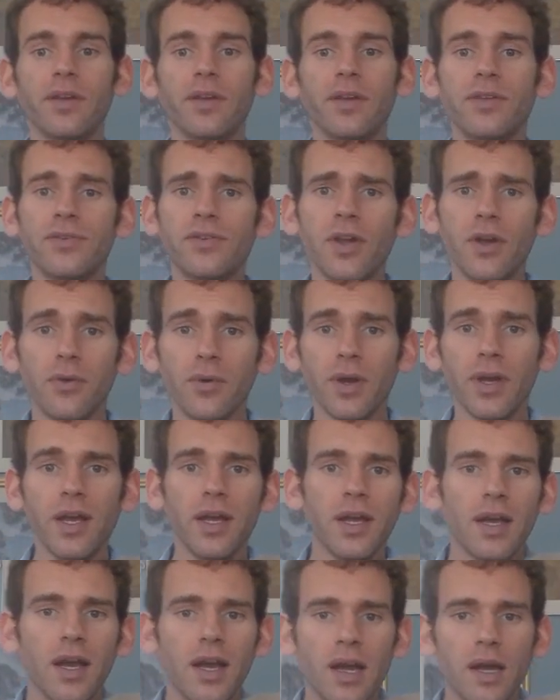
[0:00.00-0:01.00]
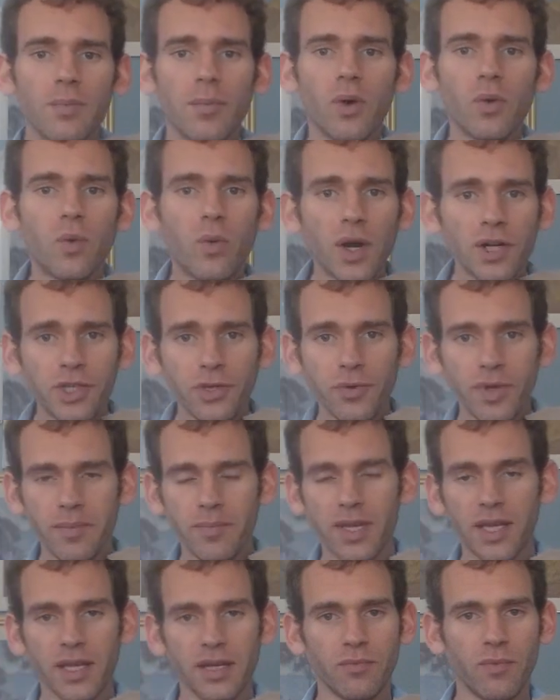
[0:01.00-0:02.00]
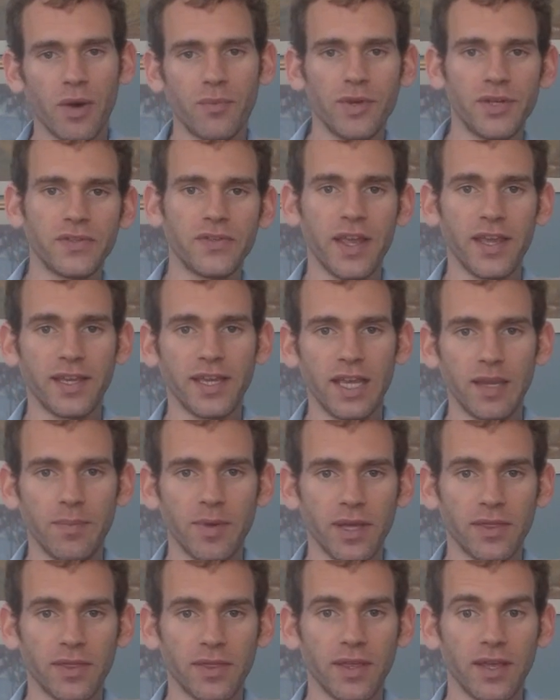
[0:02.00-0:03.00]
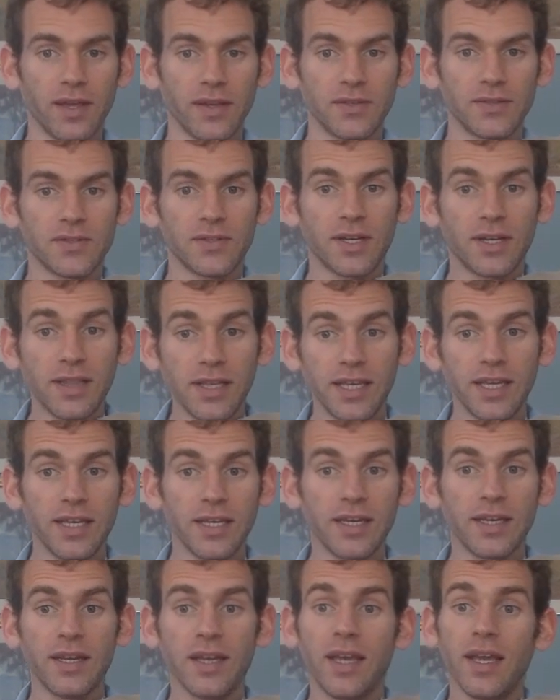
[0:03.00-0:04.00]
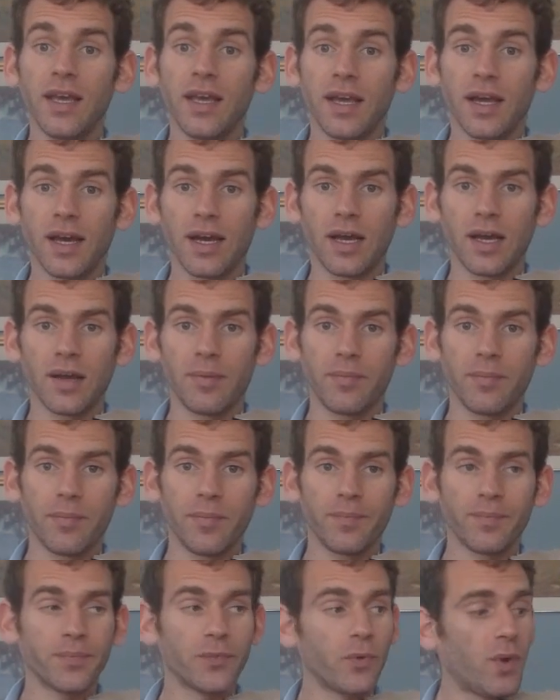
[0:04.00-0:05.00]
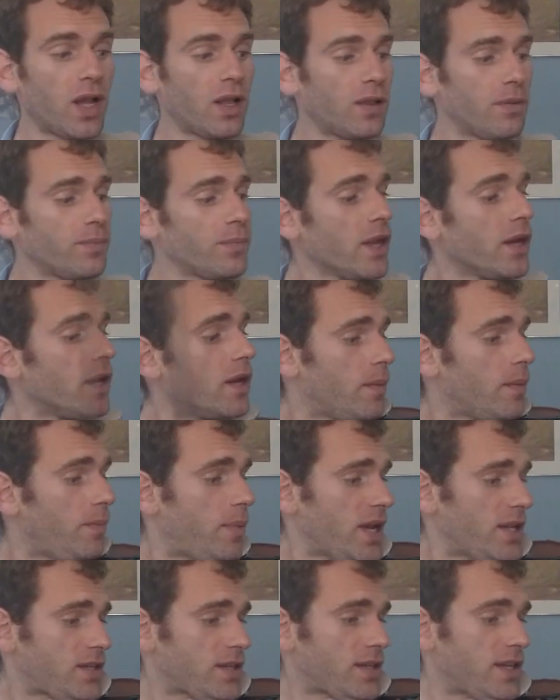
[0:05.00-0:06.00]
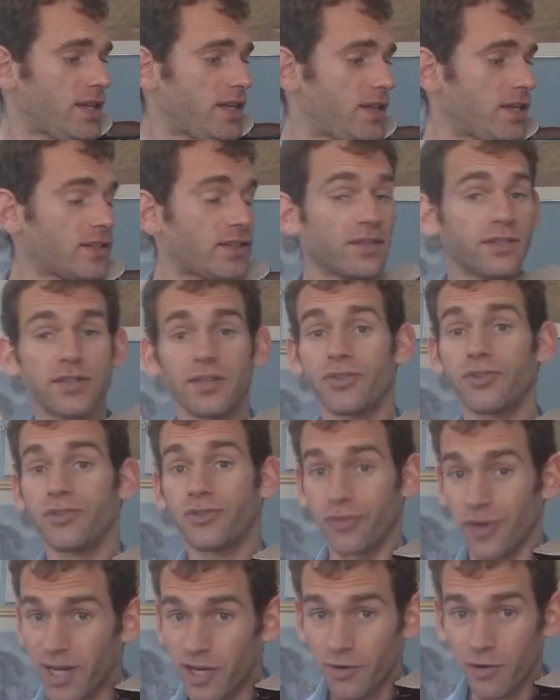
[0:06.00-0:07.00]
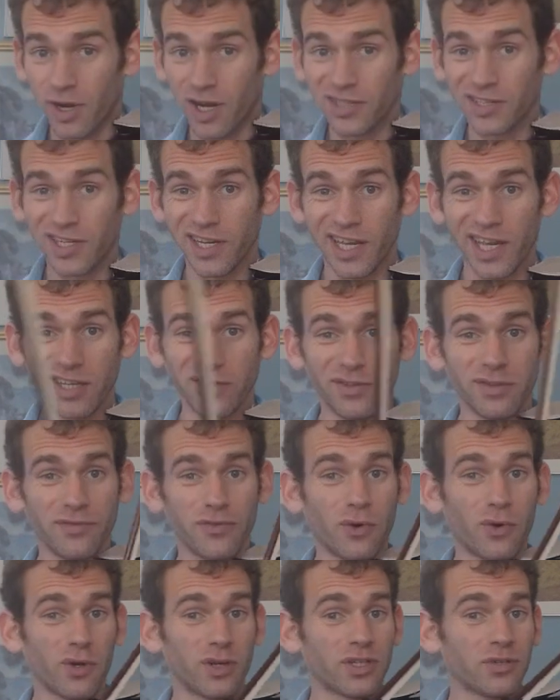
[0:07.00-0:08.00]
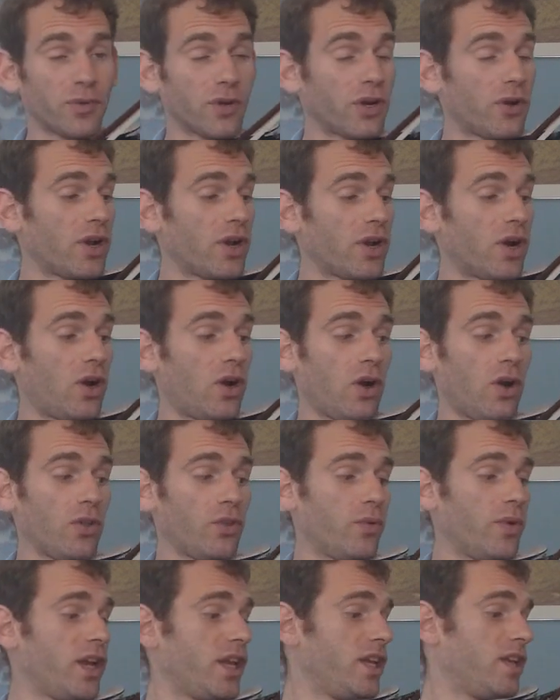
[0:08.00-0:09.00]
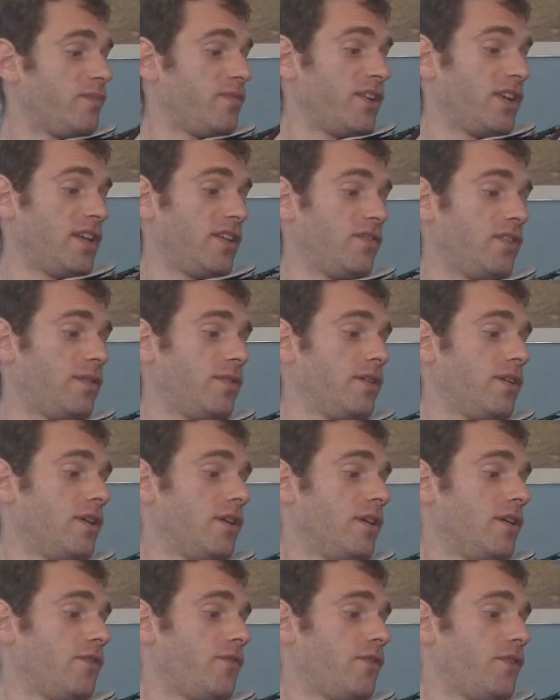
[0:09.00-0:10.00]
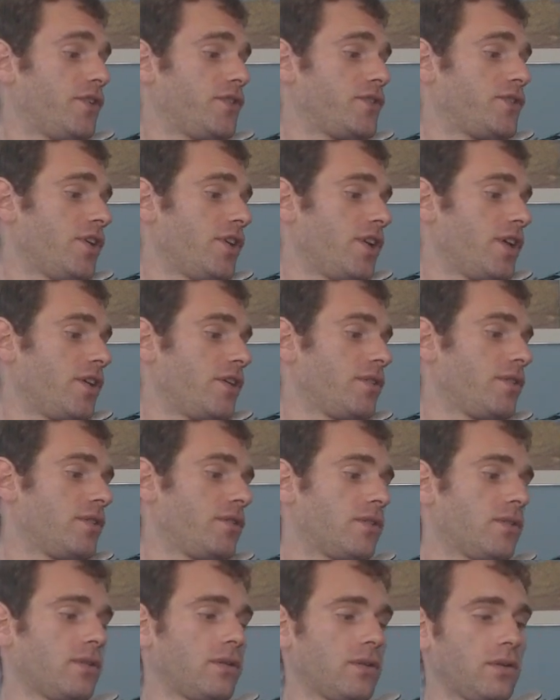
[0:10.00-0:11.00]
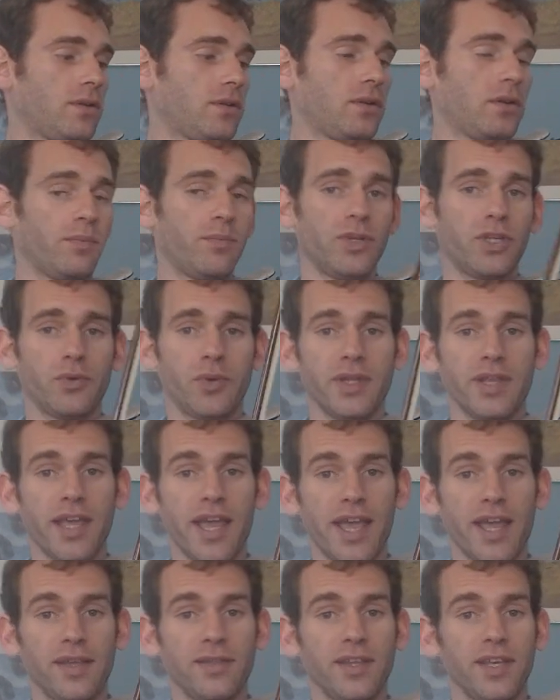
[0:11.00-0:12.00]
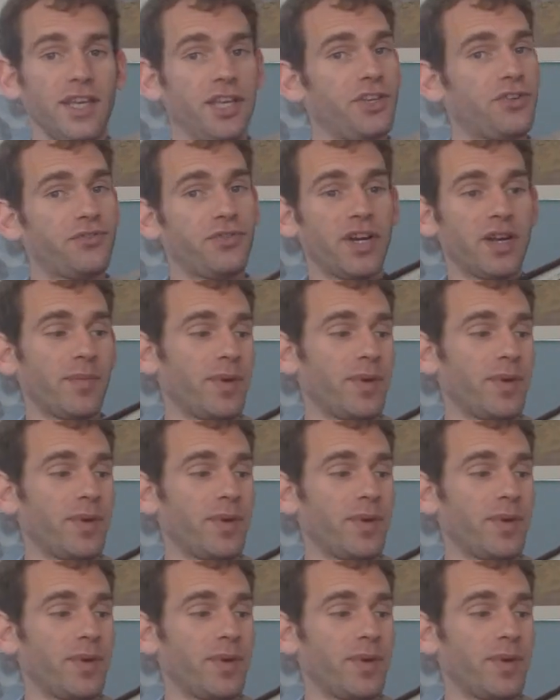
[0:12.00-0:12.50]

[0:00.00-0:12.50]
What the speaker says: So what do we mean when we say keeping things clean? Well, basically this is a string crossing etude, of course. We're going all the way, even first starting between the A and the E string,